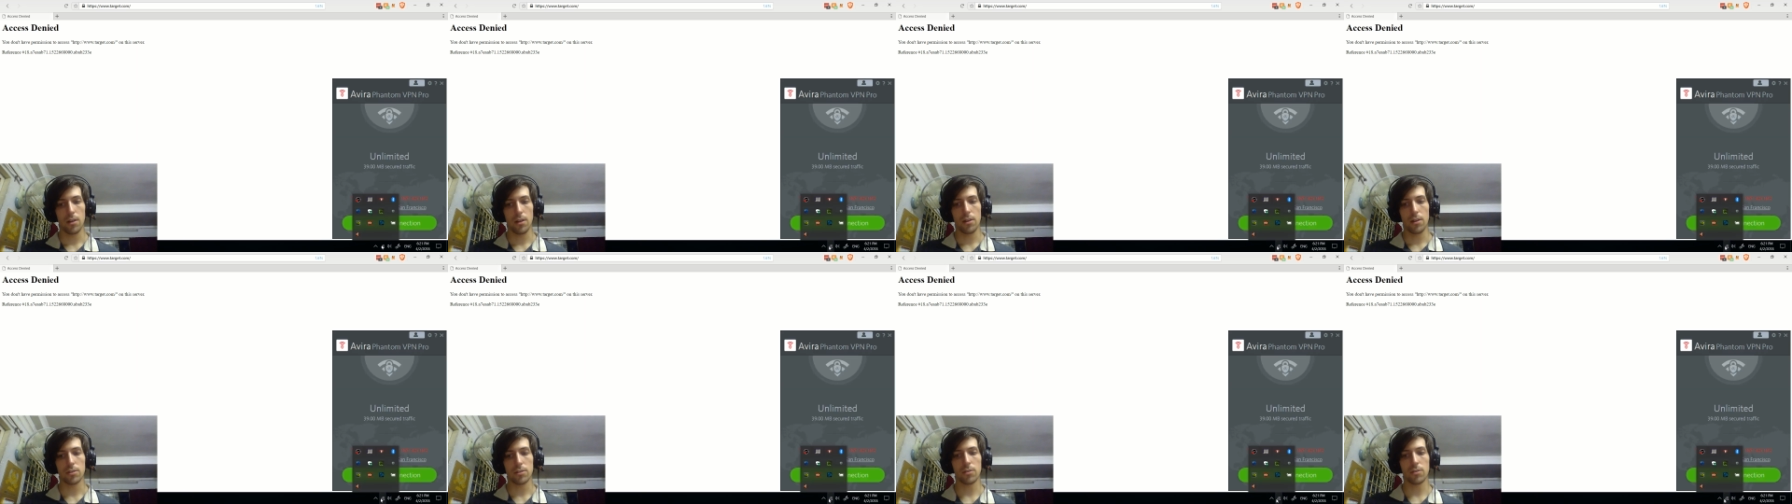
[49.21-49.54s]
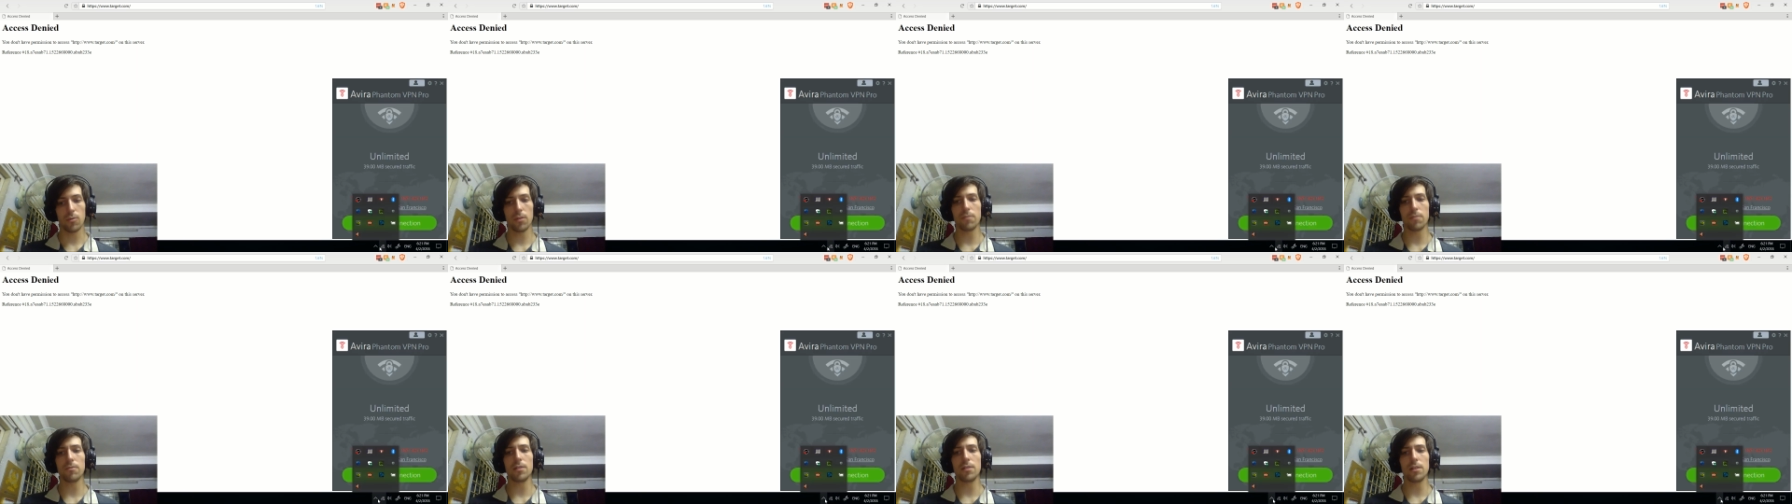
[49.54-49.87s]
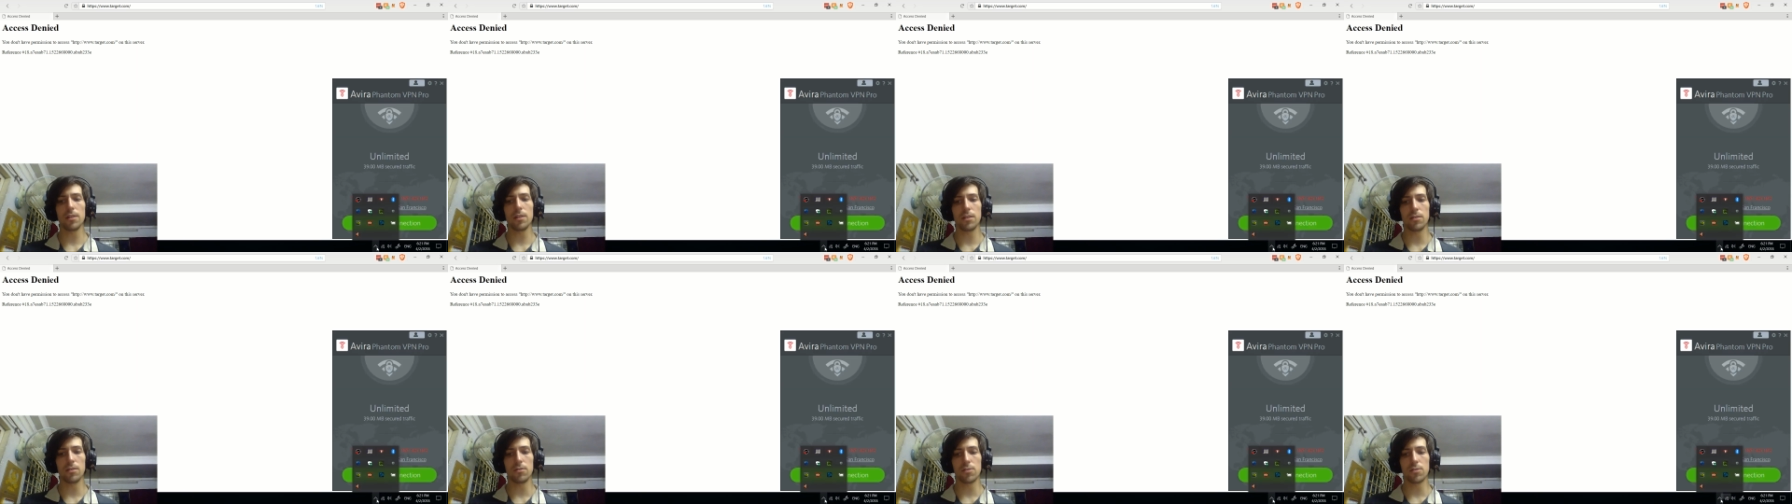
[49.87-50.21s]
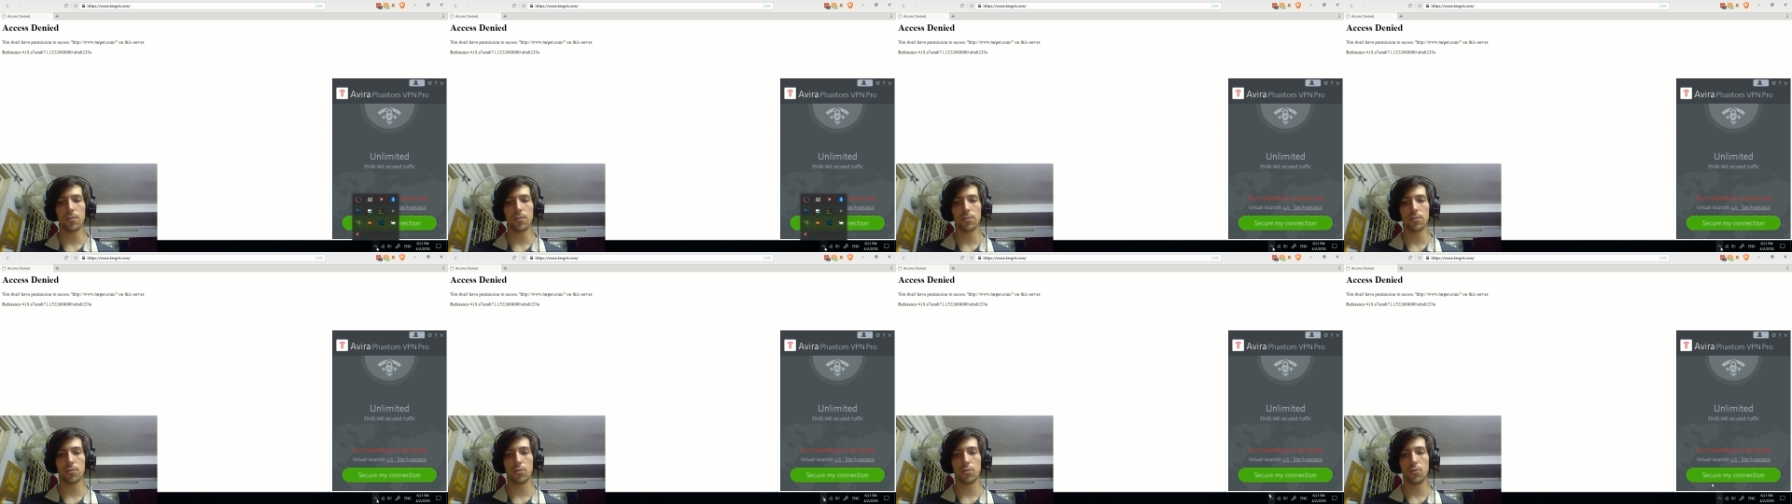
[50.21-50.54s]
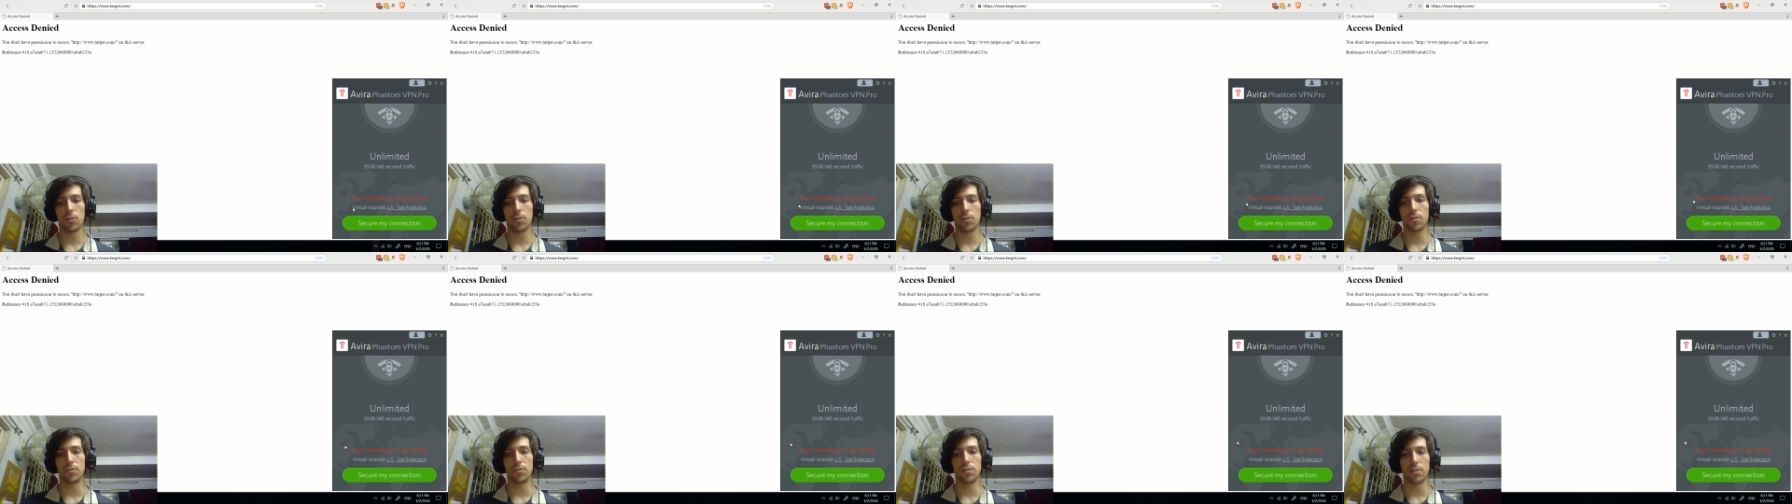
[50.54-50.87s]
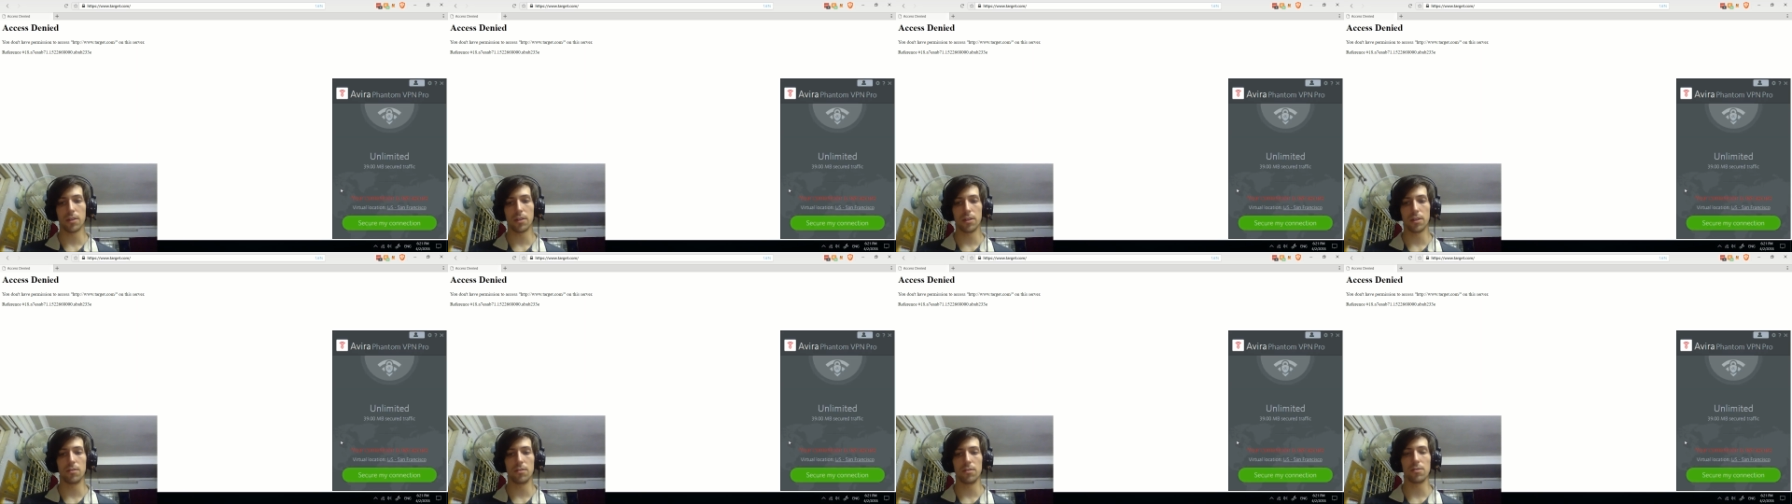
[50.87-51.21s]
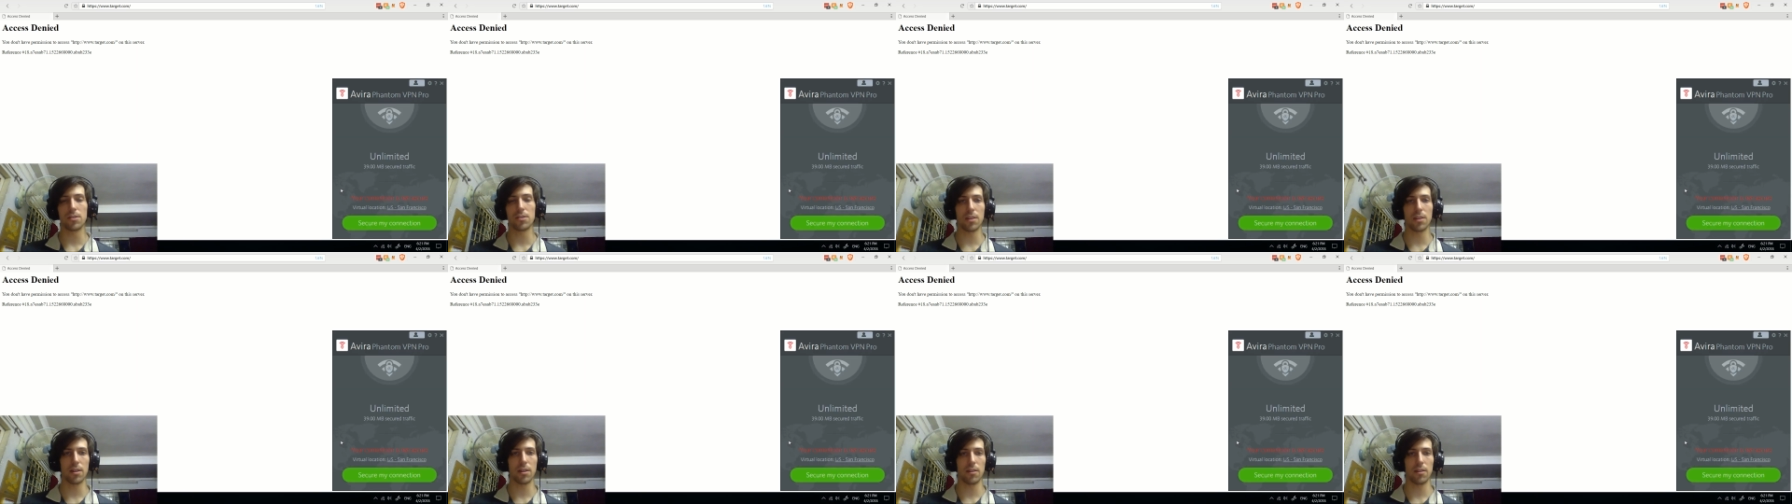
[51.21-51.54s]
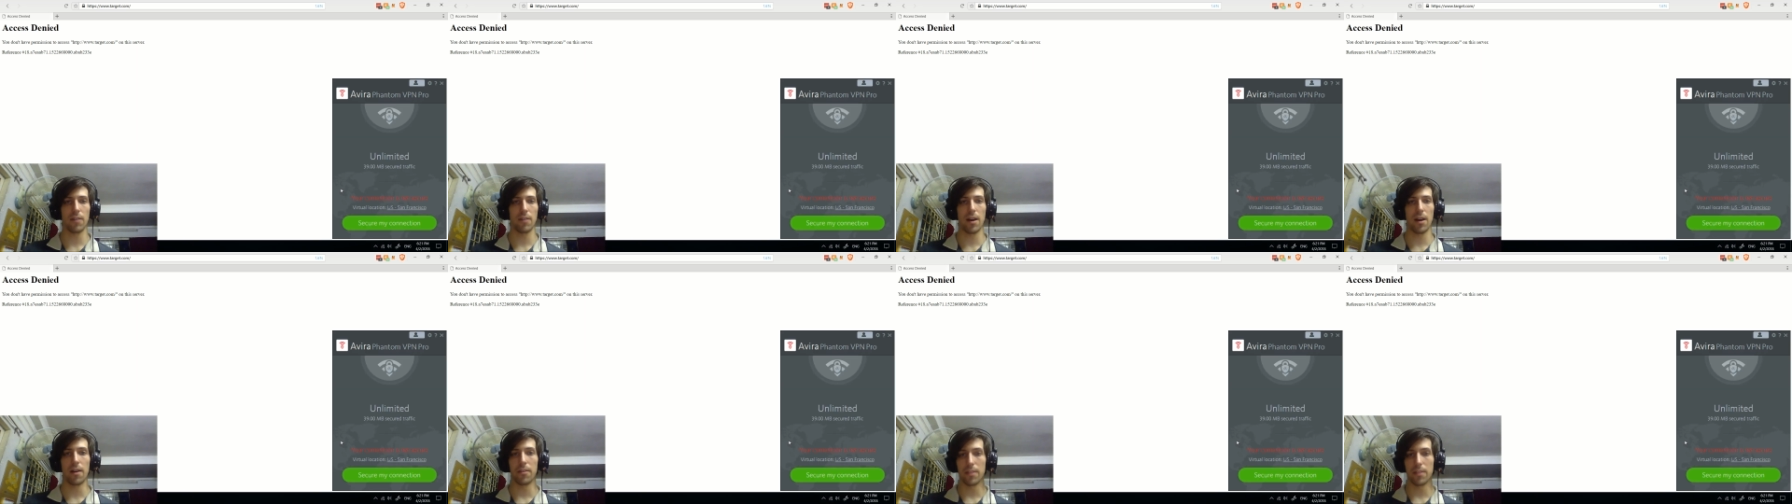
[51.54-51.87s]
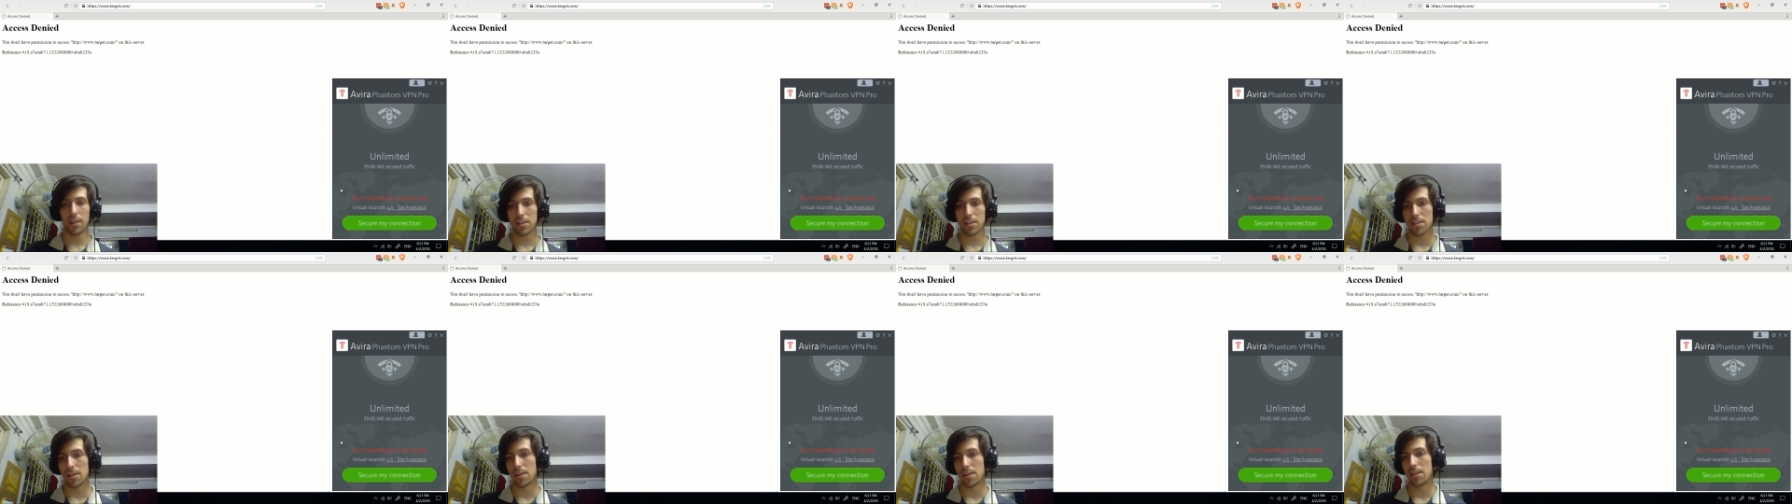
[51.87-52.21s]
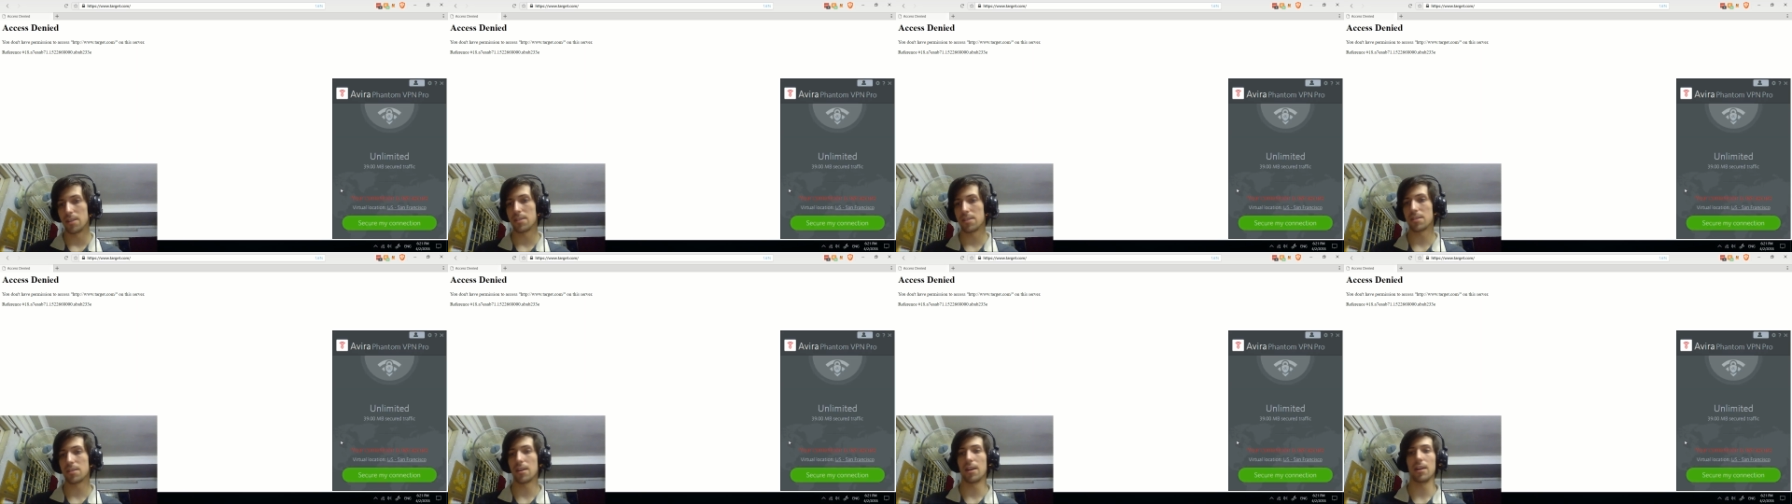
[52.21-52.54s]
So one really useful tool you can use to get around this is